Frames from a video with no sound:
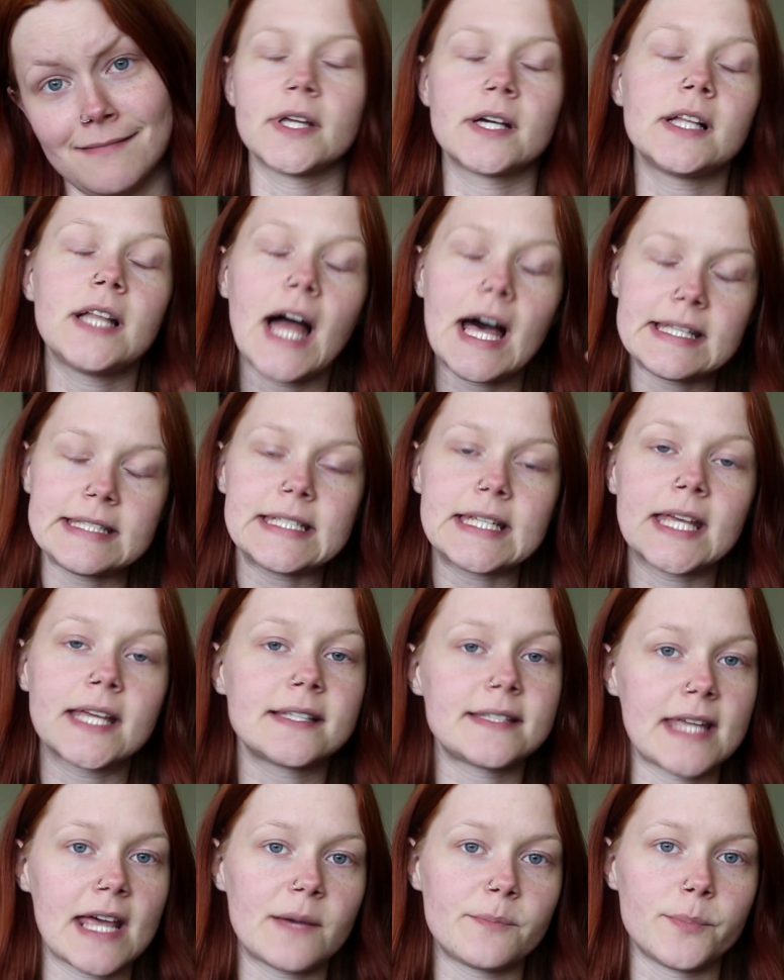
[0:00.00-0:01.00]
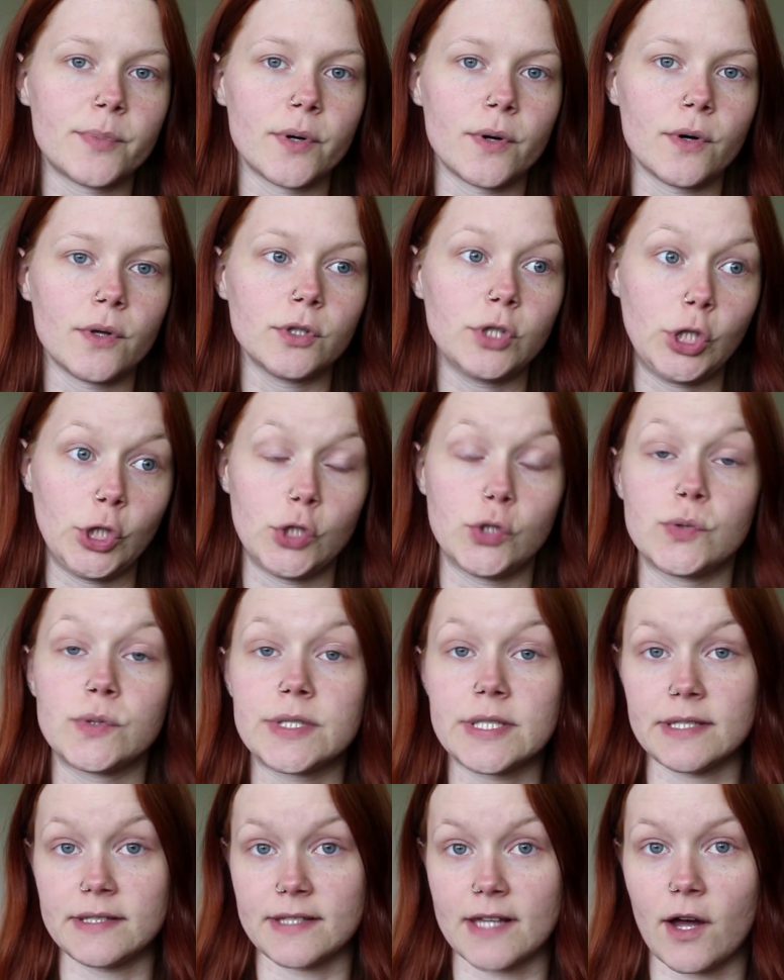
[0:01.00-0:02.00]
The classic example
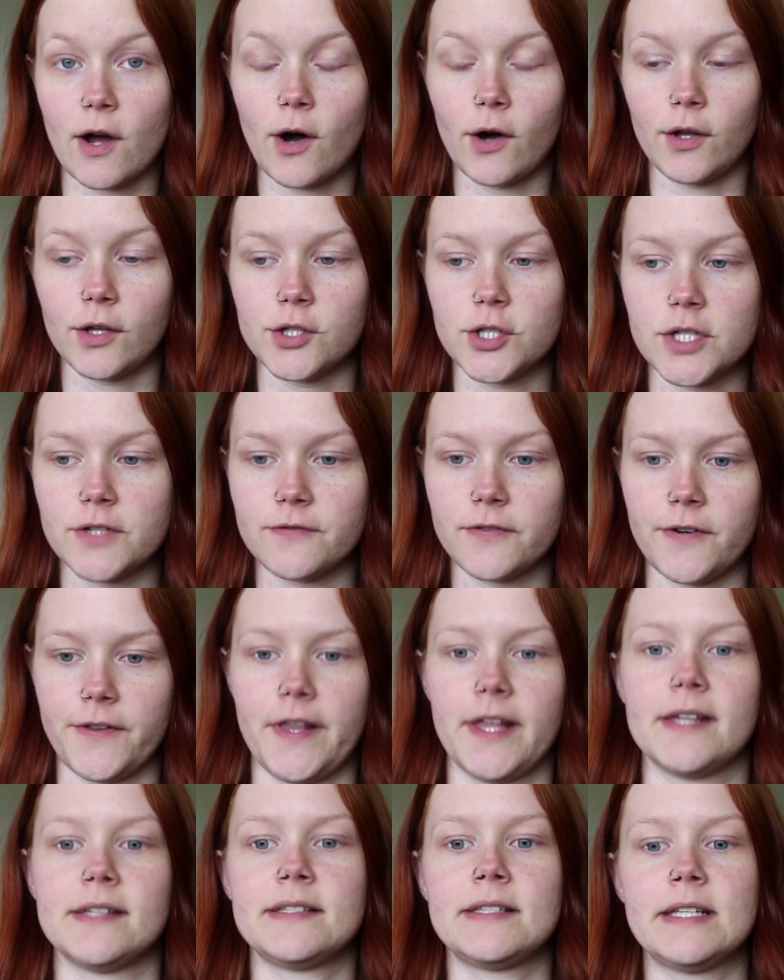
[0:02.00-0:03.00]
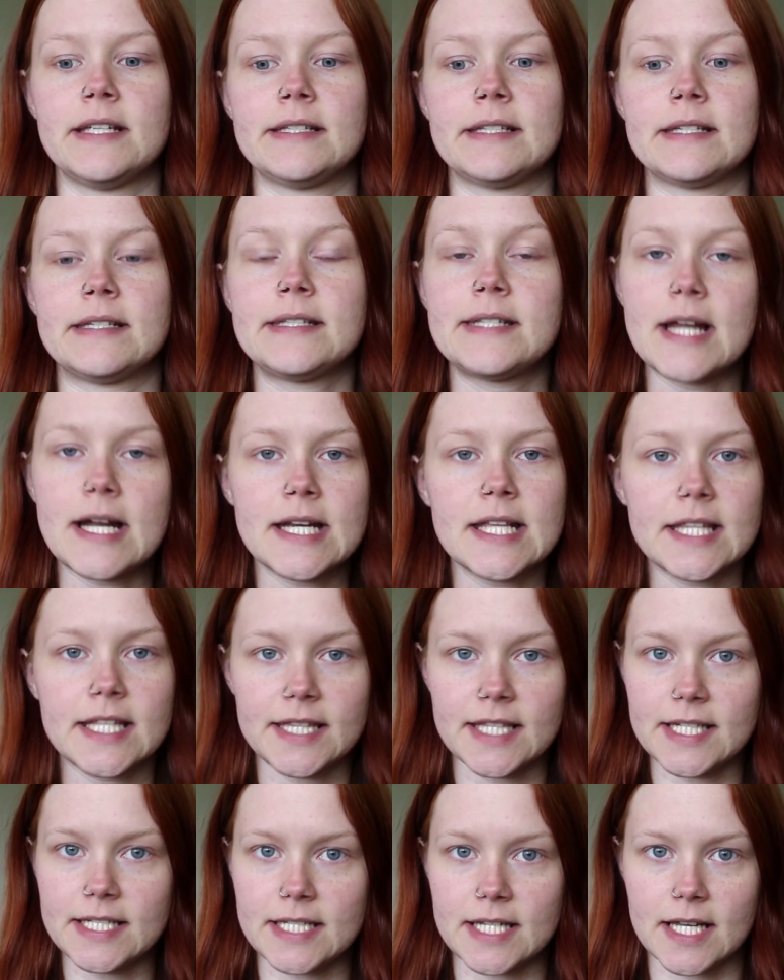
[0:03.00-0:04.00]
used in psychology for this is a study
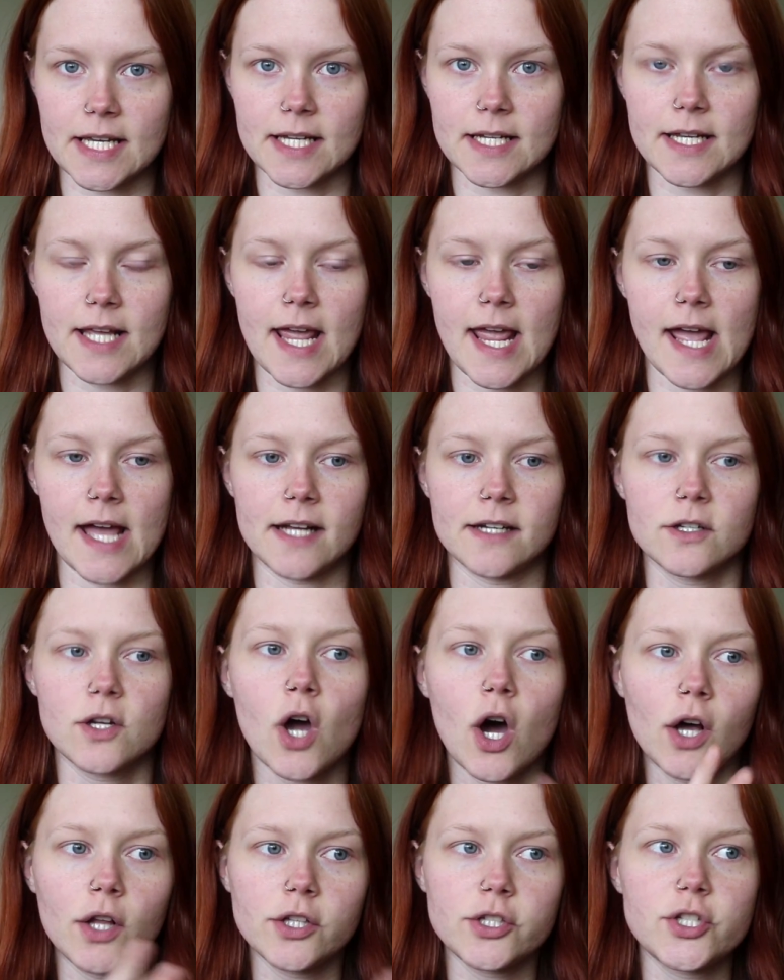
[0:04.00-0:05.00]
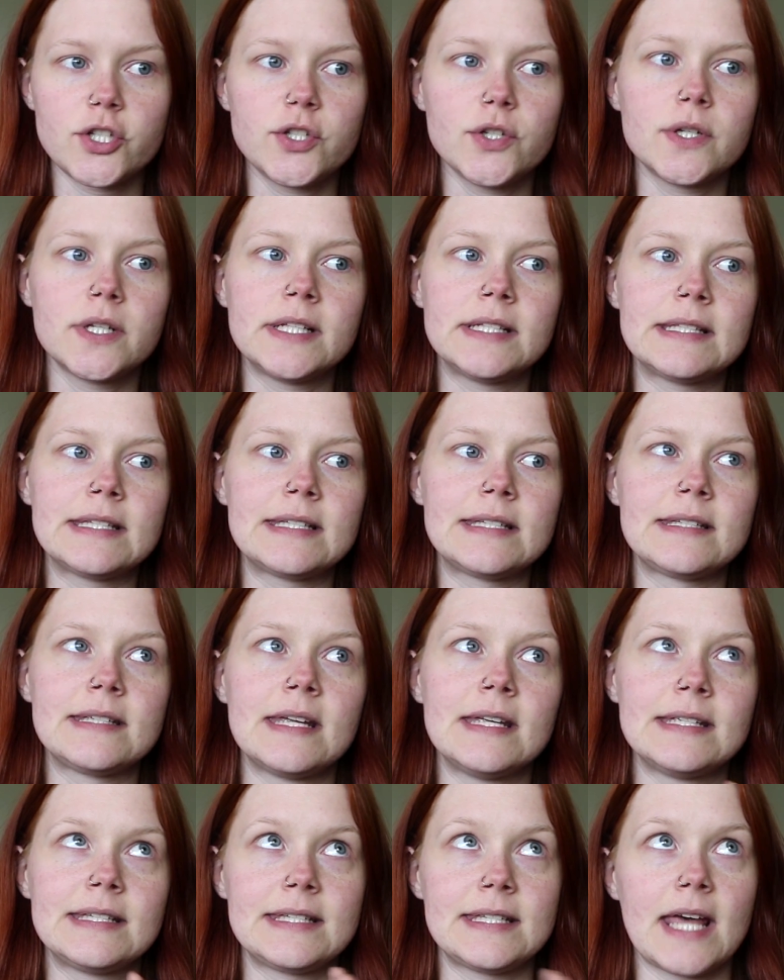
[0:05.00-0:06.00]
that they did and college students
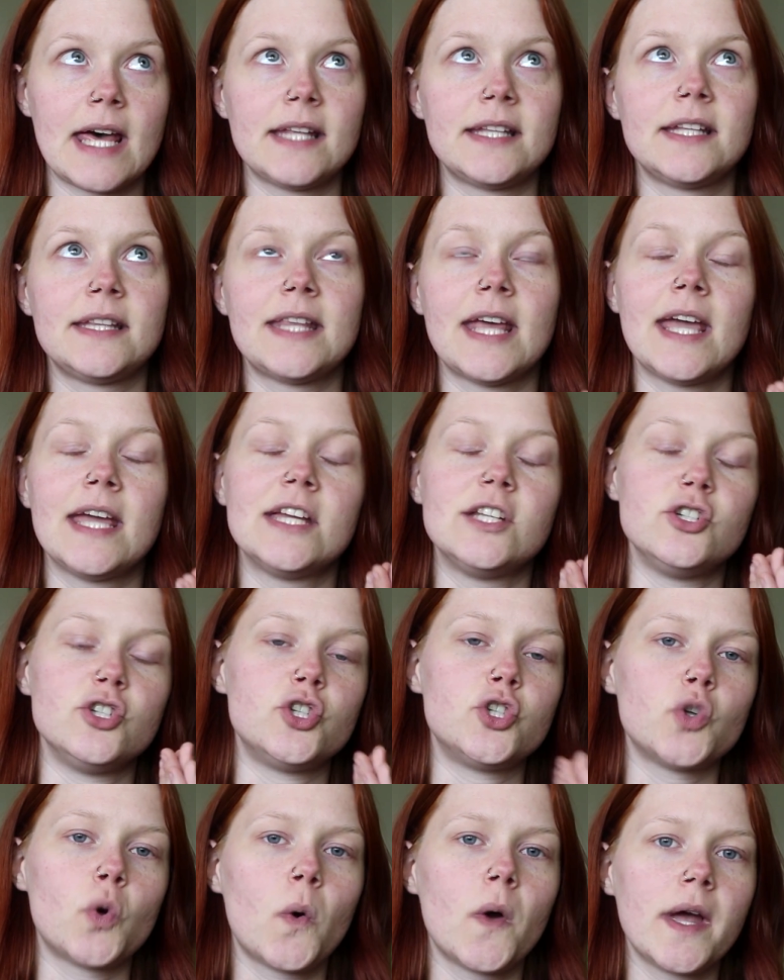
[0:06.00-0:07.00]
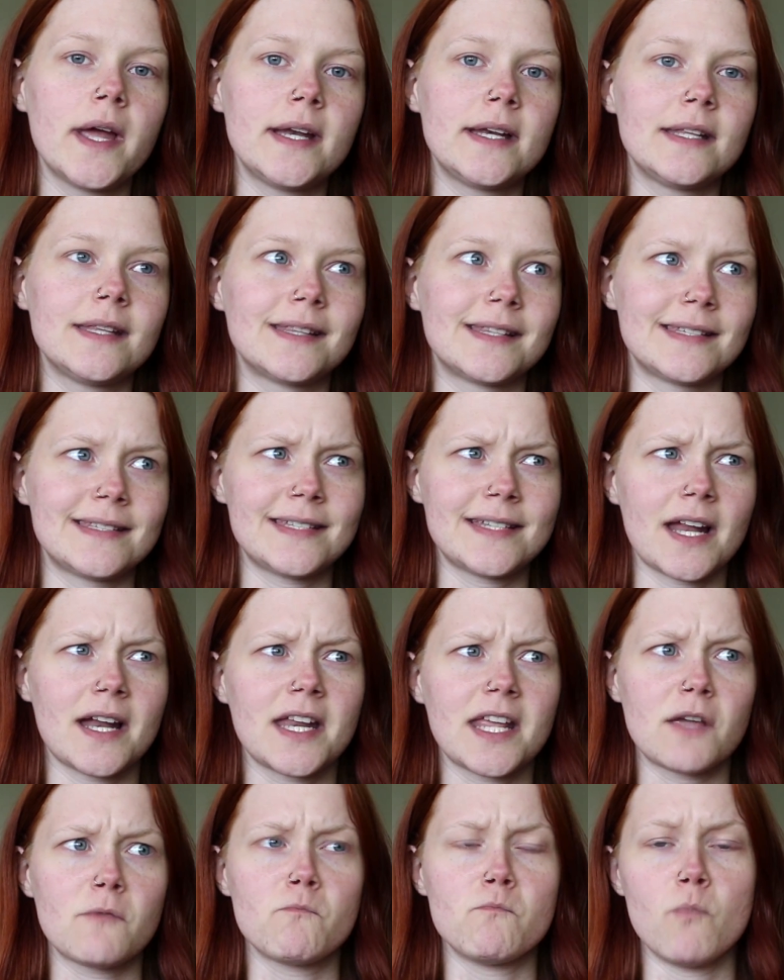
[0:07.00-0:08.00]
said that they enjoyed the
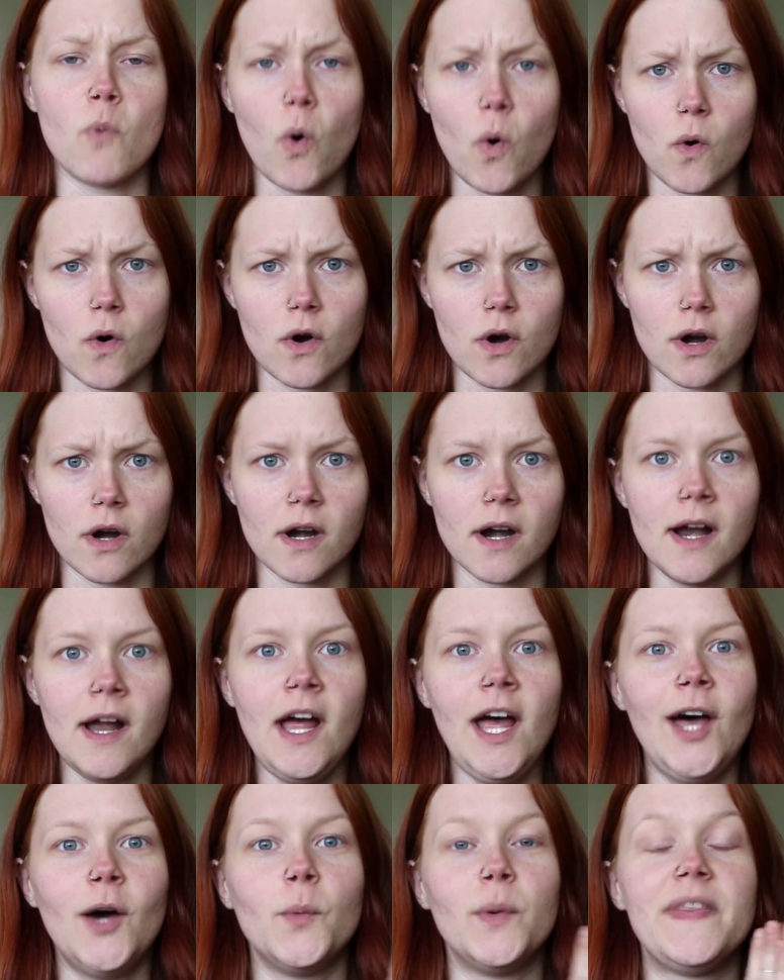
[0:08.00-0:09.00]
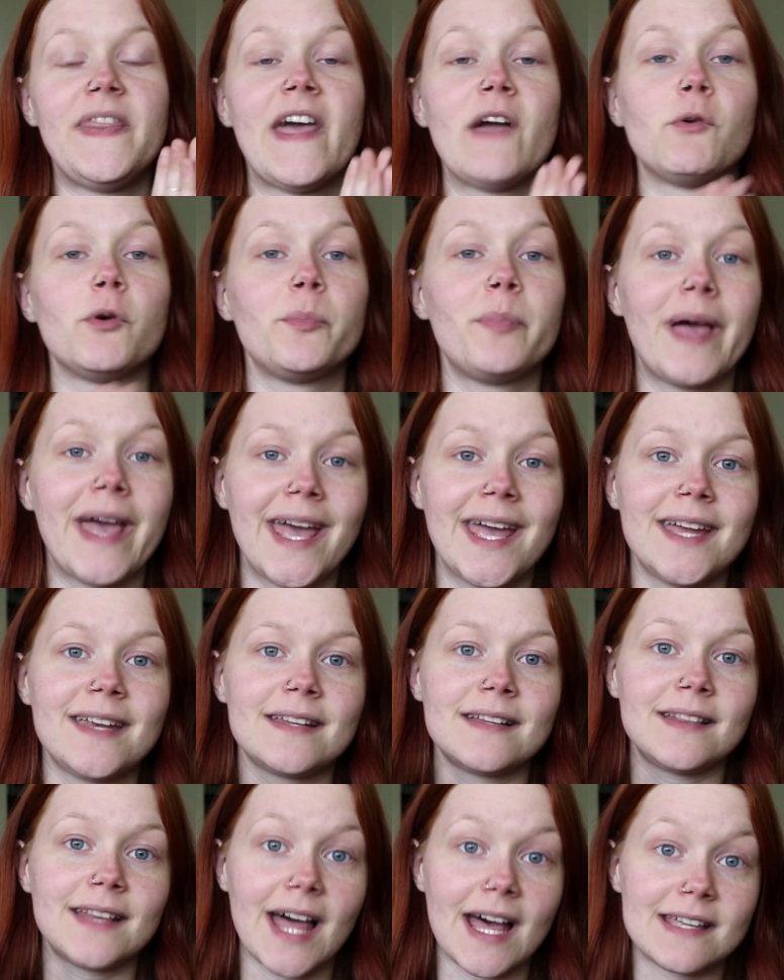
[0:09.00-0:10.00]
study more when they were paid
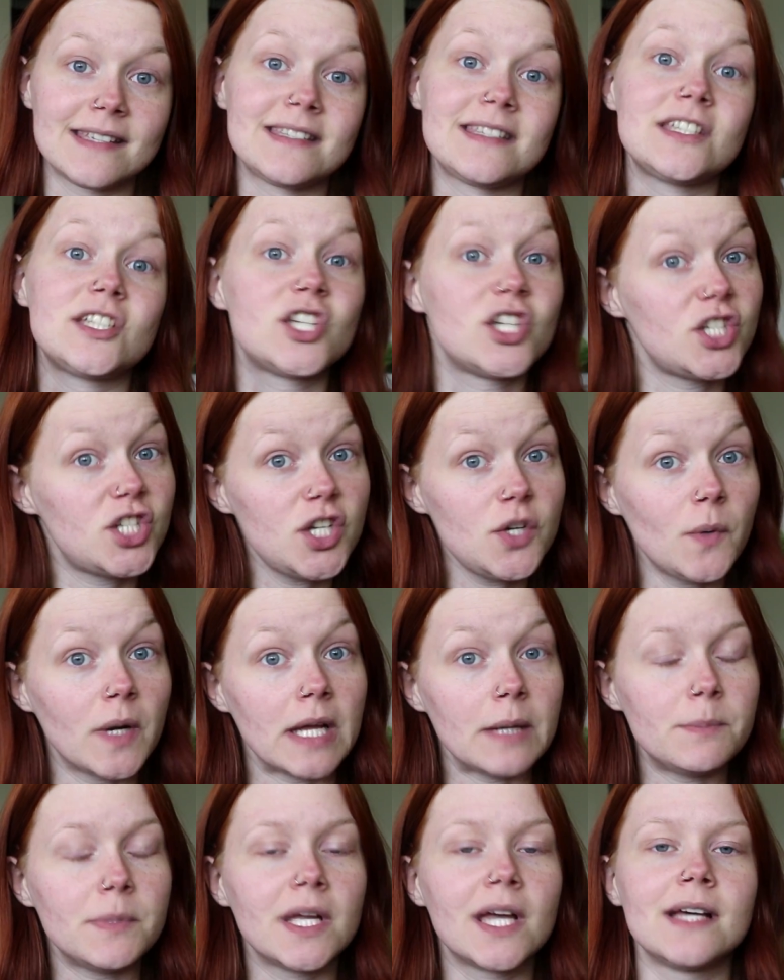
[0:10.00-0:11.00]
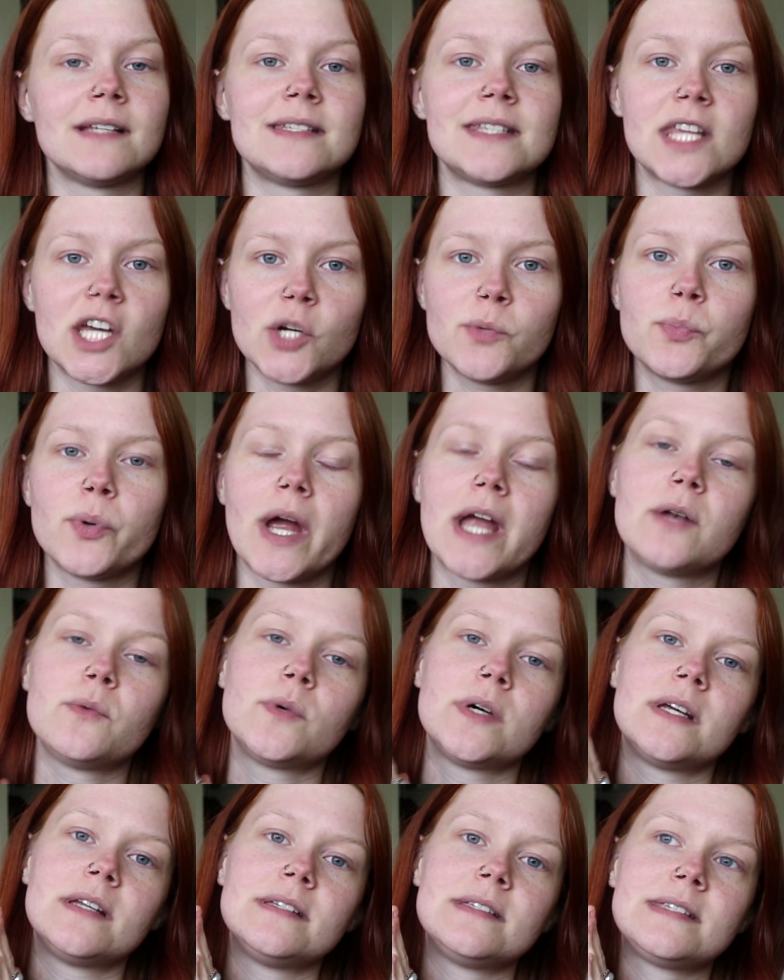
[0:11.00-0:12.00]
less to do it because their brain
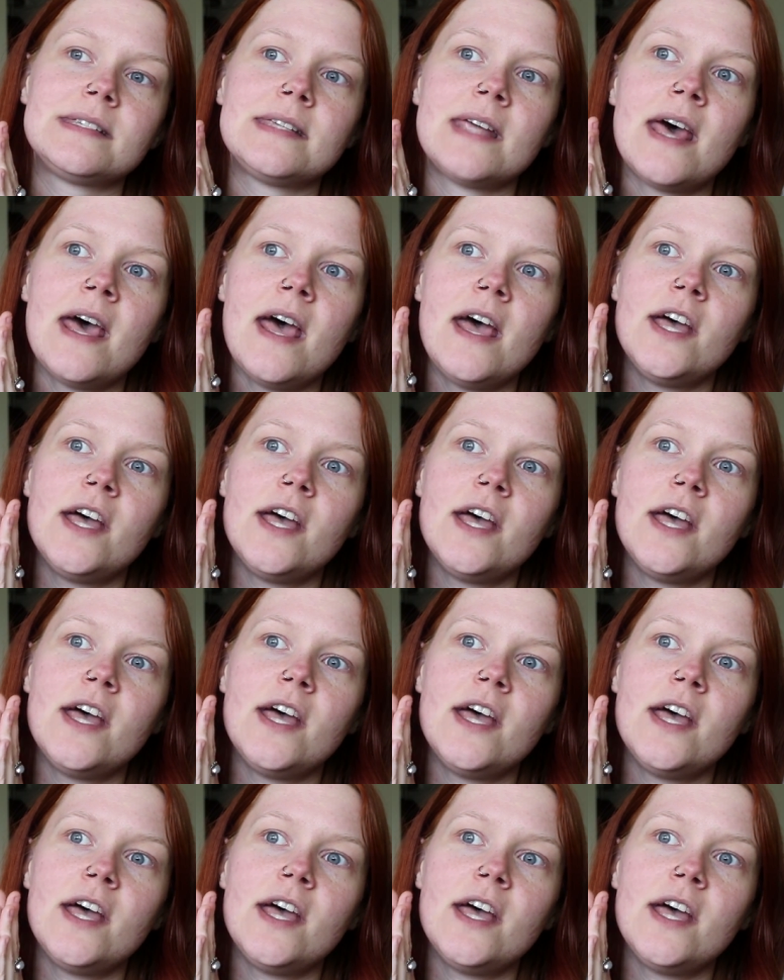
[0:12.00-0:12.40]
was